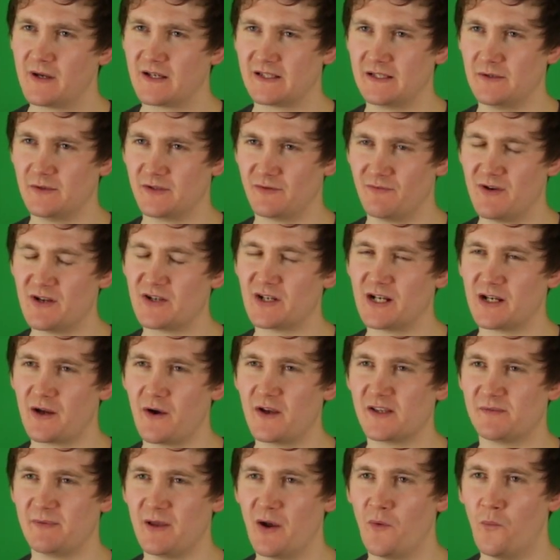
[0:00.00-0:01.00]
Because it was originally
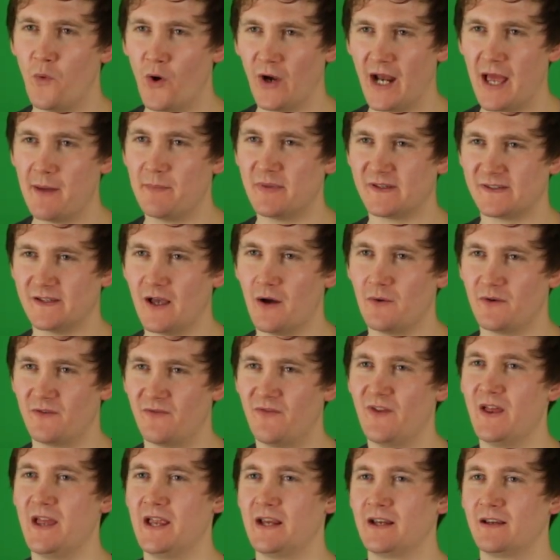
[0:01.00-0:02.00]
going to be a one-episode
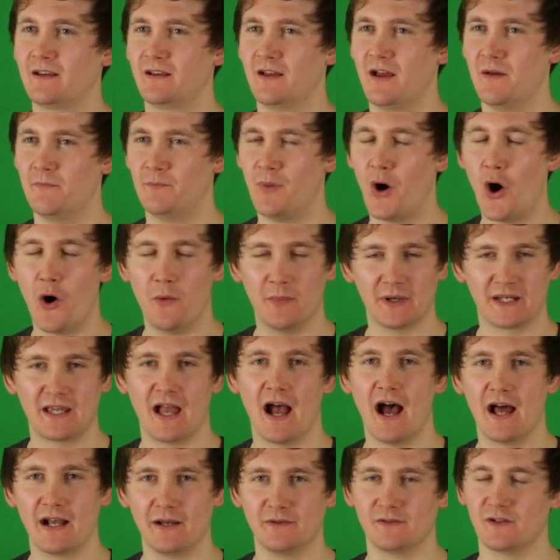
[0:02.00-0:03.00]
thing, and Paul
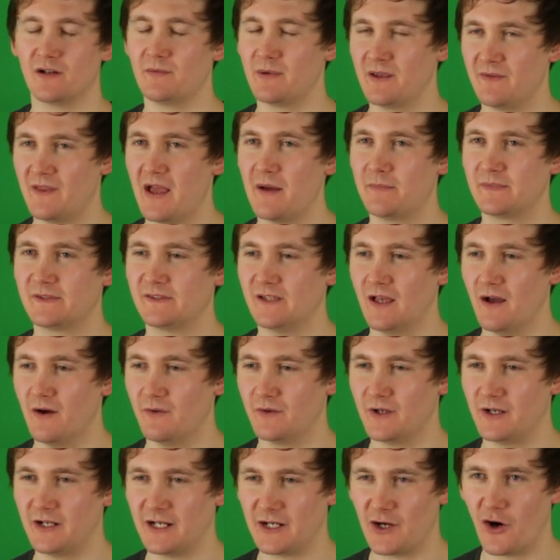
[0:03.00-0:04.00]
McCartney was going to be in the
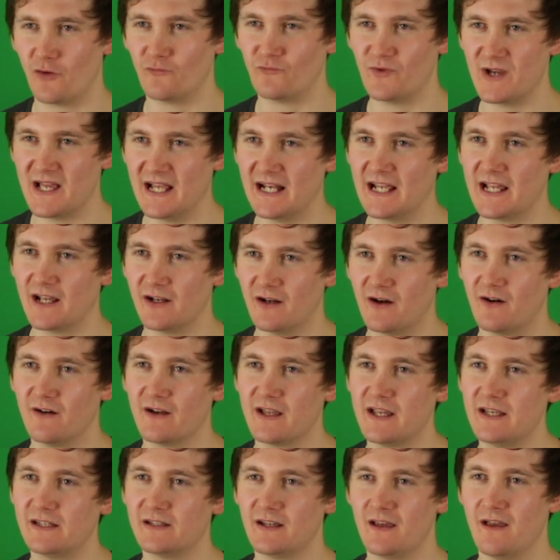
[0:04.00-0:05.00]
episode, and he got really
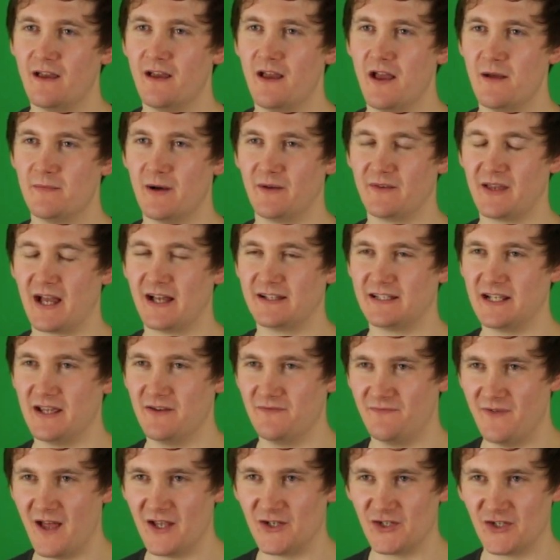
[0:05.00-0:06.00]
annoyed about the idea
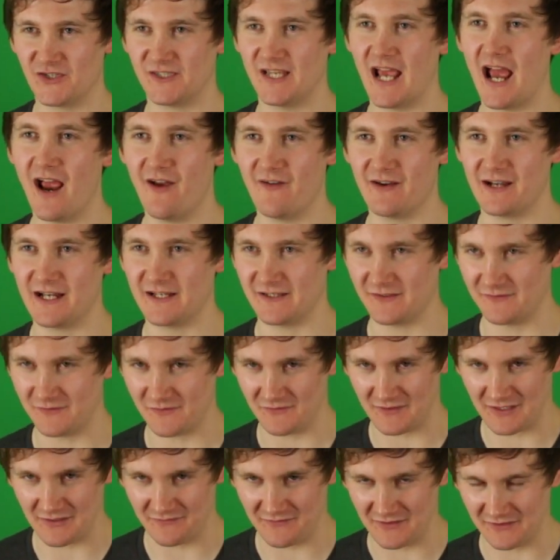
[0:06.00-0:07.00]
of vegetarianism,
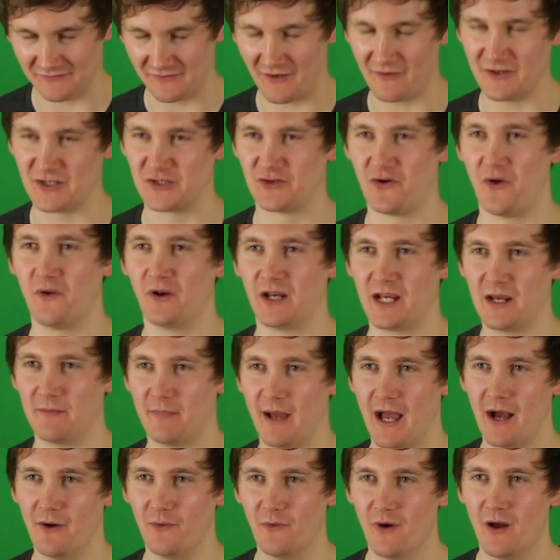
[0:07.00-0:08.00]
something he feels very strongly
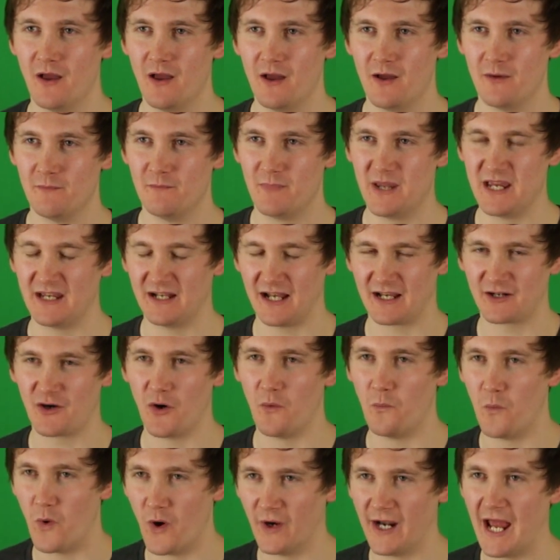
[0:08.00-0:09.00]
about, being like
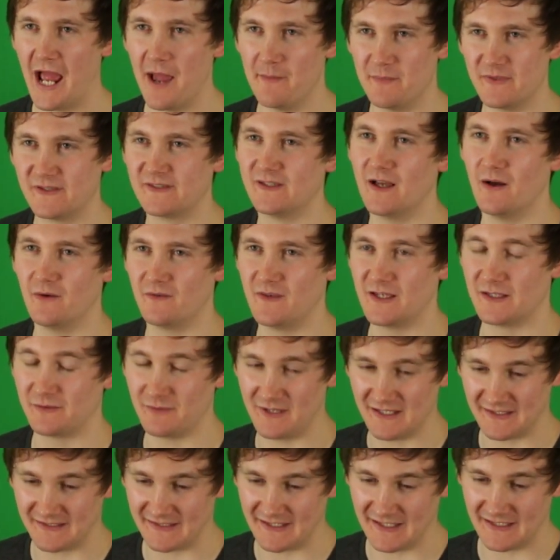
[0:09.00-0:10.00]
a one-episode thing.
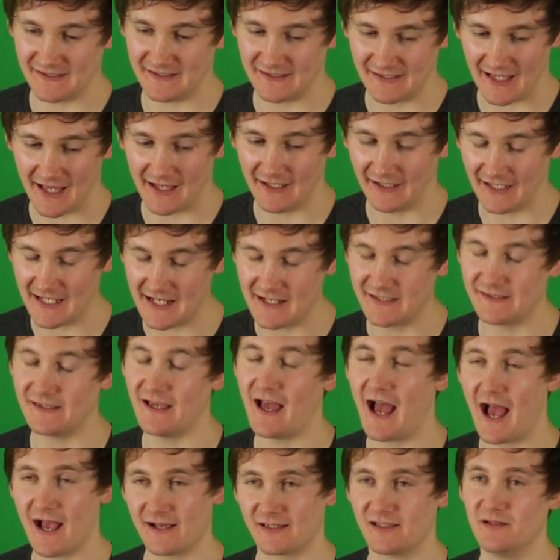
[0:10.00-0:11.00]
So he insists that
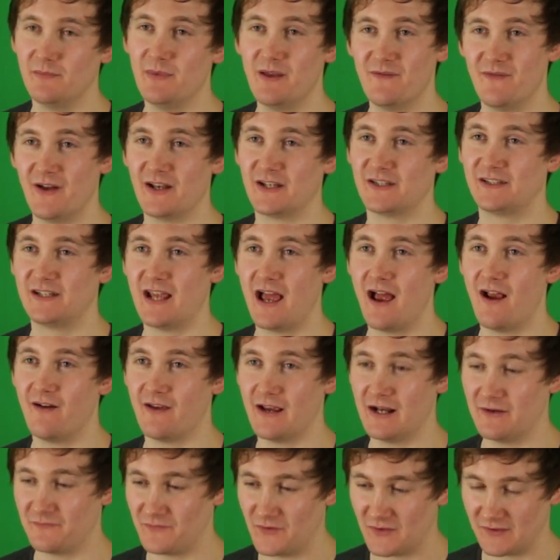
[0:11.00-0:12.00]
Lisa has to be a
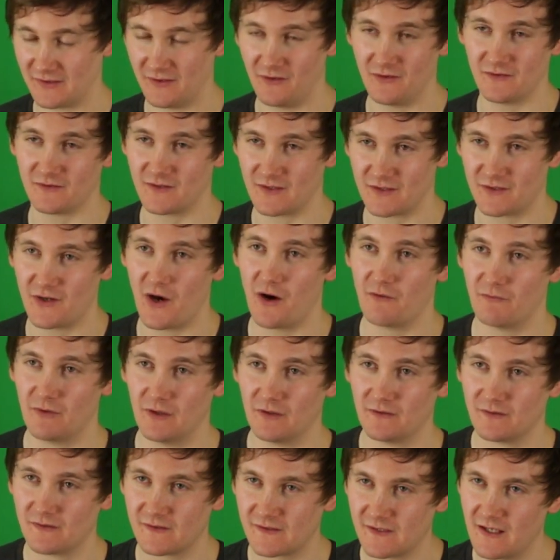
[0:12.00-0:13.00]
vegetarian for as long as the show
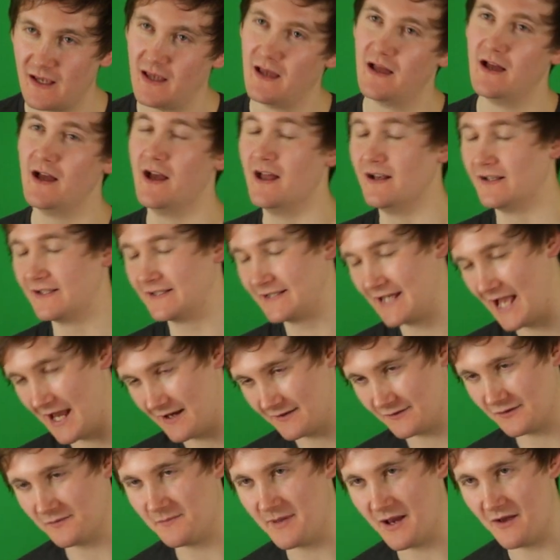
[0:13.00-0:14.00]
runs, and to get
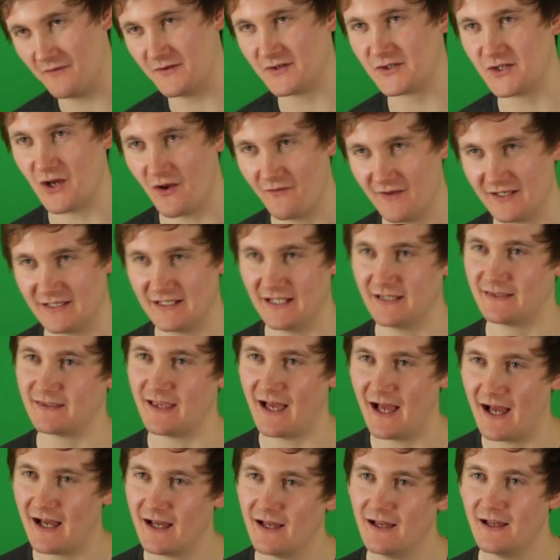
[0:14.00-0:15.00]
him to appear on the show, they did
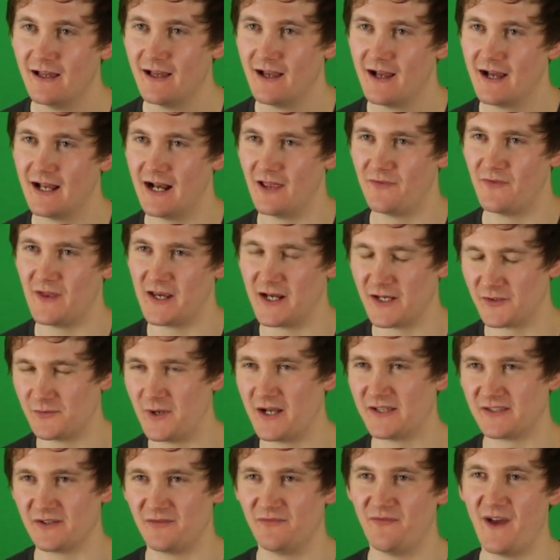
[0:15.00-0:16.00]
that. And I think as
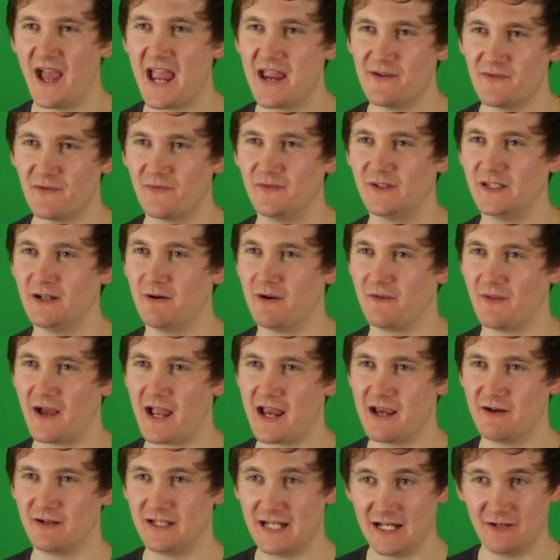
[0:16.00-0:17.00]
well as a favour for doing
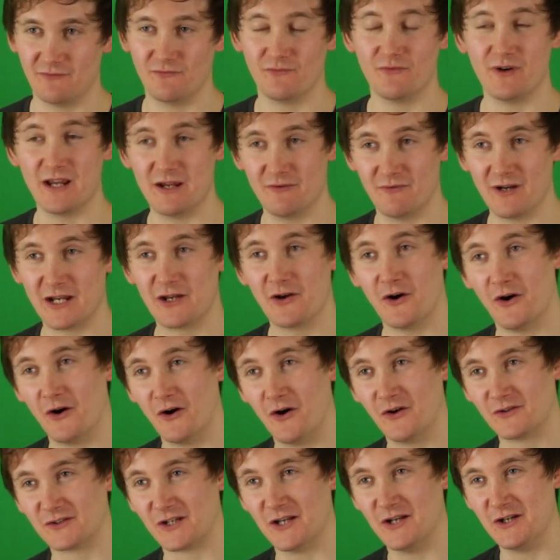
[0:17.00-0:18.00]
that, he did
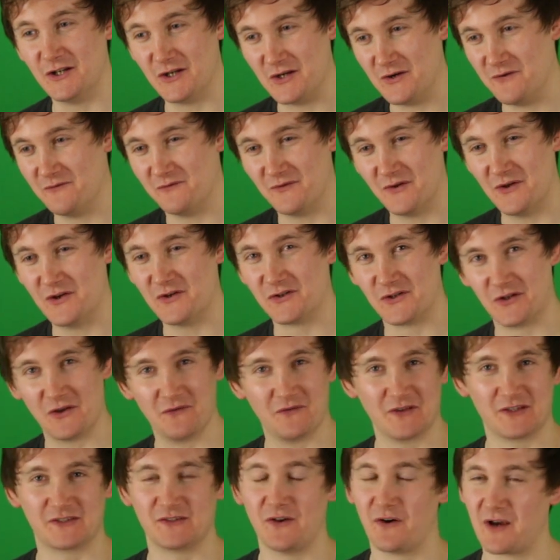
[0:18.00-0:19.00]
re-record a new version
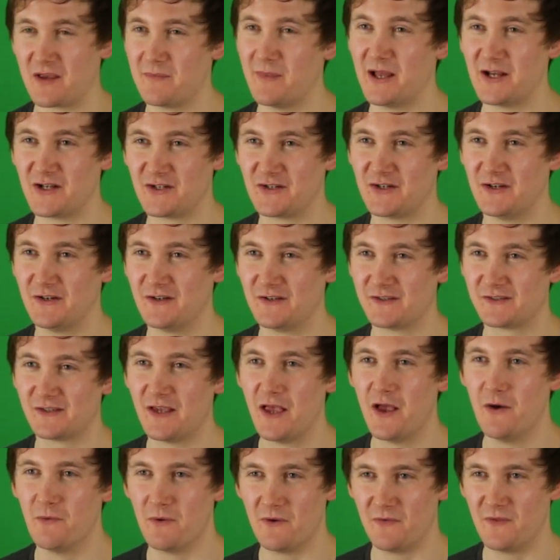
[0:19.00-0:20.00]
of the song he mentions
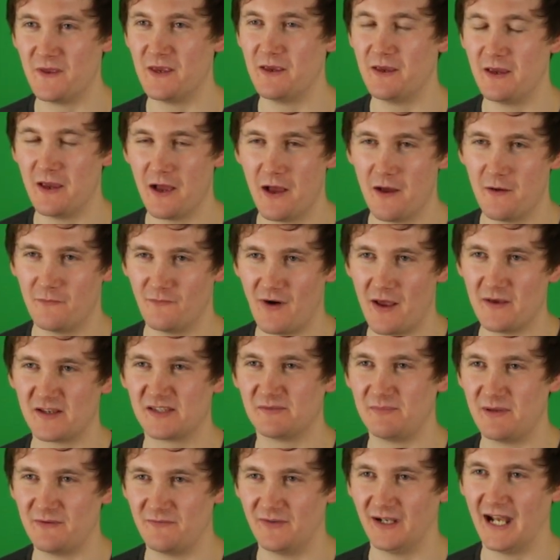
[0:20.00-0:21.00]
with the
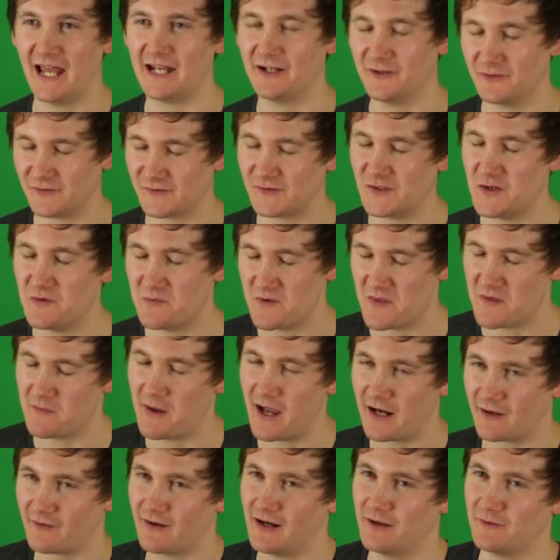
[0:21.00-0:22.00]
recipe for lentil soup in the
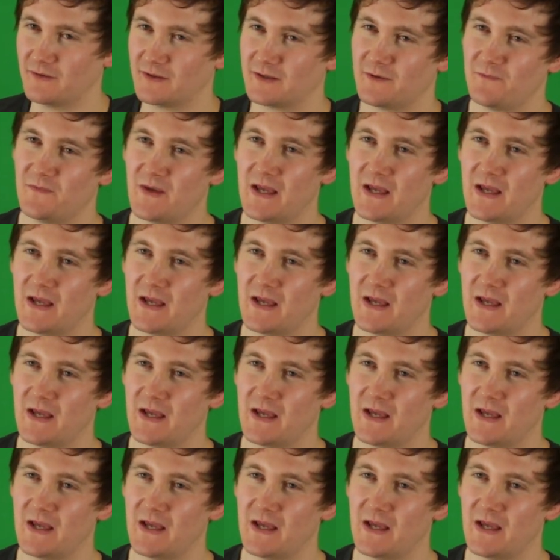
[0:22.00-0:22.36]
background.